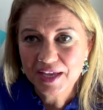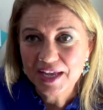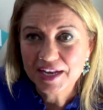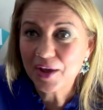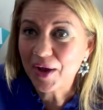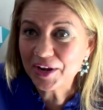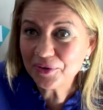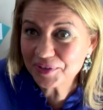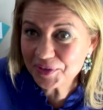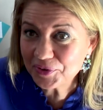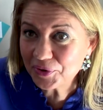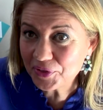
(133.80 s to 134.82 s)
Now, I don't
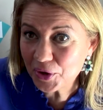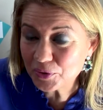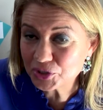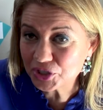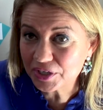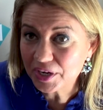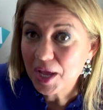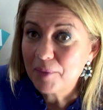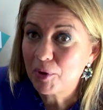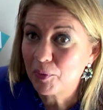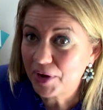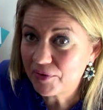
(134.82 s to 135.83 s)
live near the ocean,
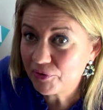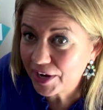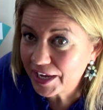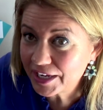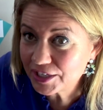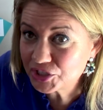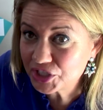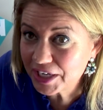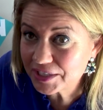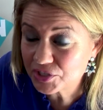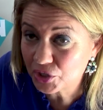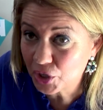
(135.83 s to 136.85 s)
but whenever I get a
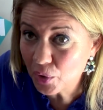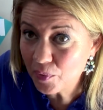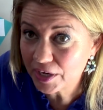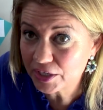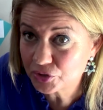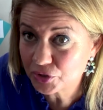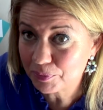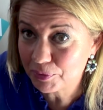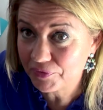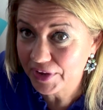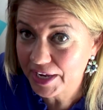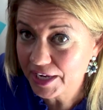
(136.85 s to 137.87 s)
chance to go on a trip or
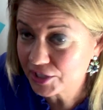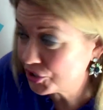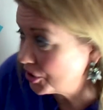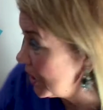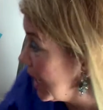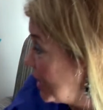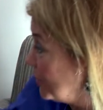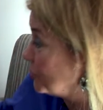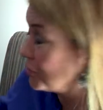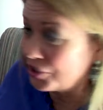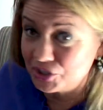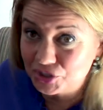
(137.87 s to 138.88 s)
vacation, I
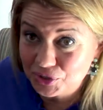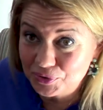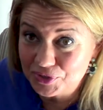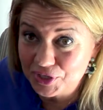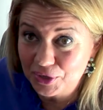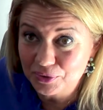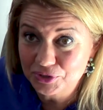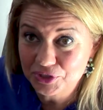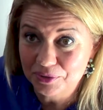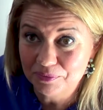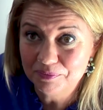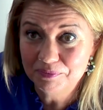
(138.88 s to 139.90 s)
usually choose the
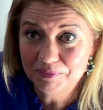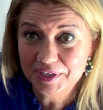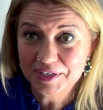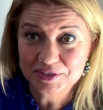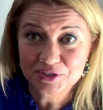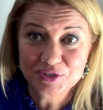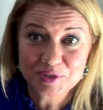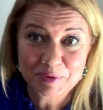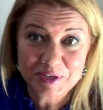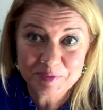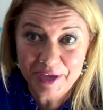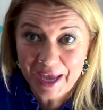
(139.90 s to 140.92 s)
ocean because it just
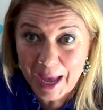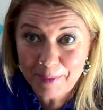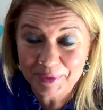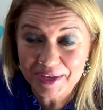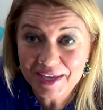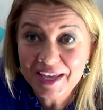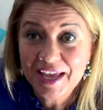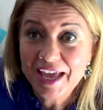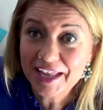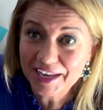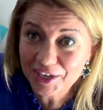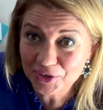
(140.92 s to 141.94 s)
makes me happy
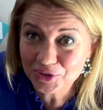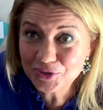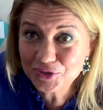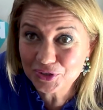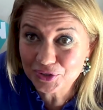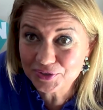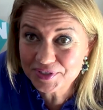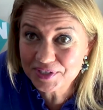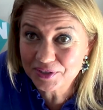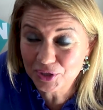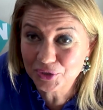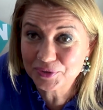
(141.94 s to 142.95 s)
and I can usually
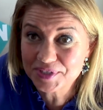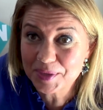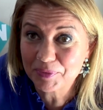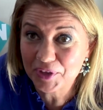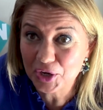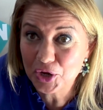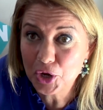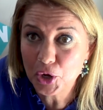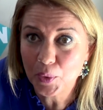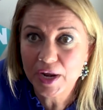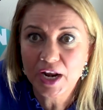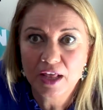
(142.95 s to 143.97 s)
learn something
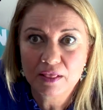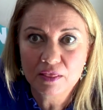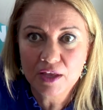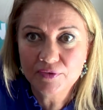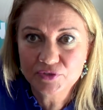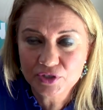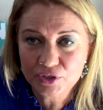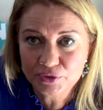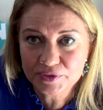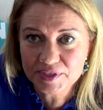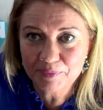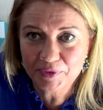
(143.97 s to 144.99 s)
new. And I love to learn
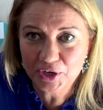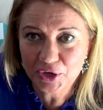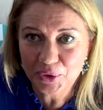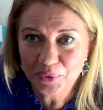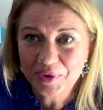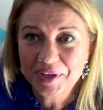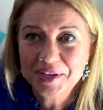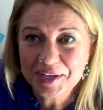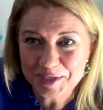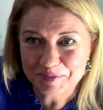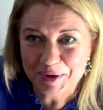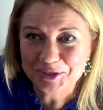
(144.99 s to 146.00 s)
something new,
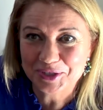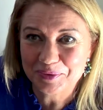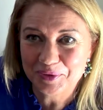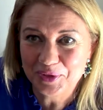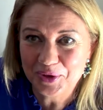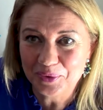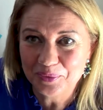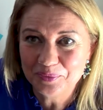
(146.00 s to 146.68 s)
especially with you.